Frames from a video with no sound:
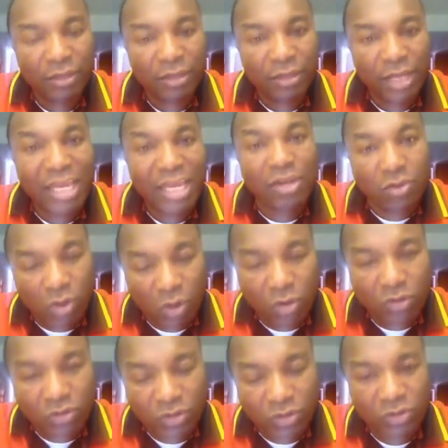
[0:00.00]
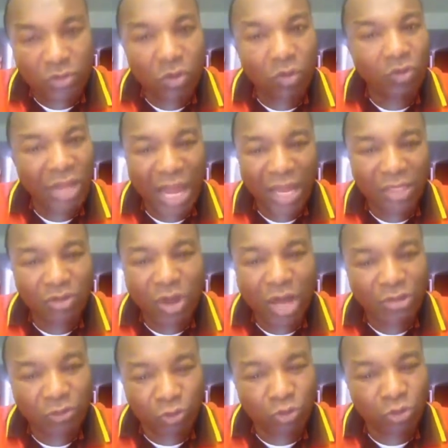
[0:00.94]
He knows, so that
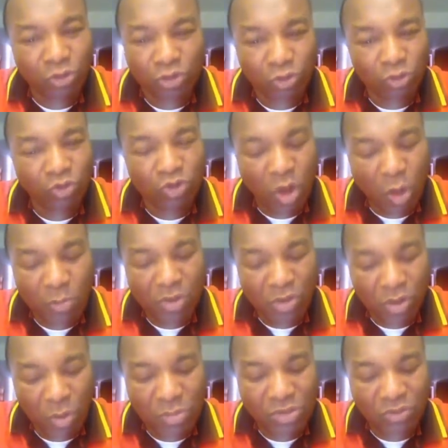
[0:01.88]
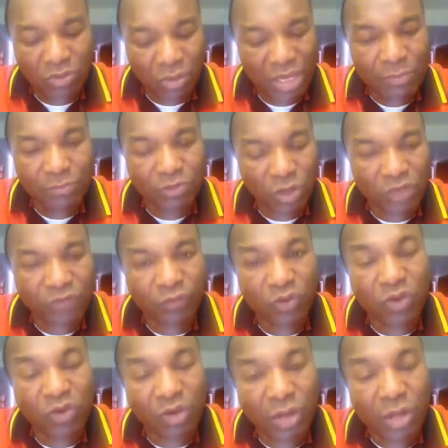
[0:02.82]
you should not be coming to him just for
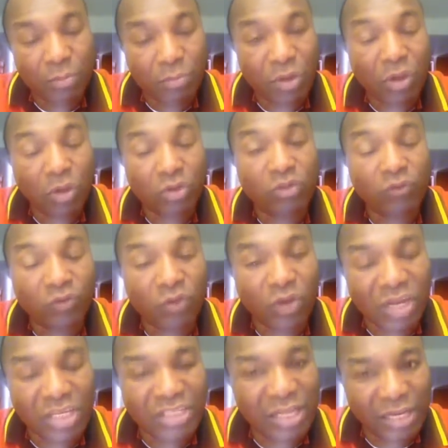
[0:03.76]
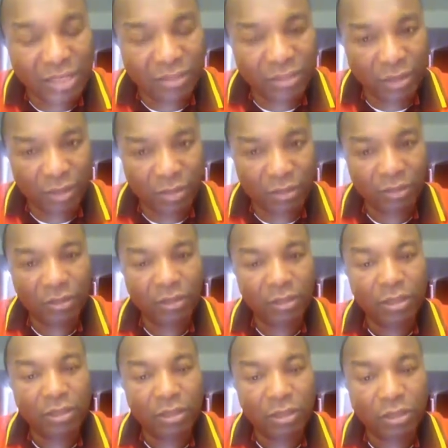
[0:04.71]
because of your needs and desires.
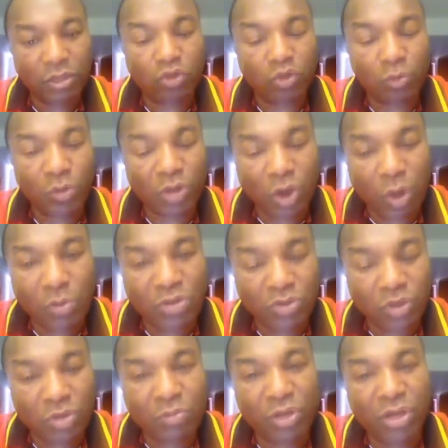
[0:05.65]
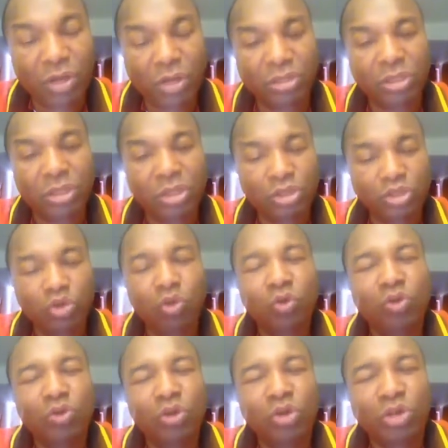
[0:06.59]
You should be coming to him because
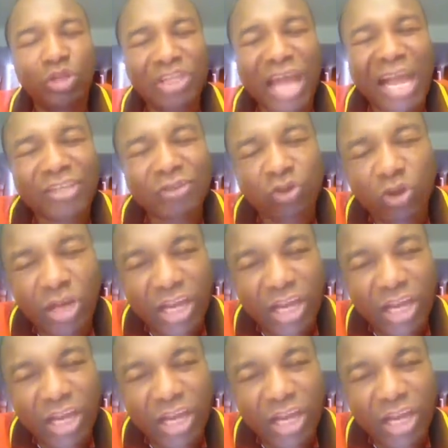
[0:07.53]
that's your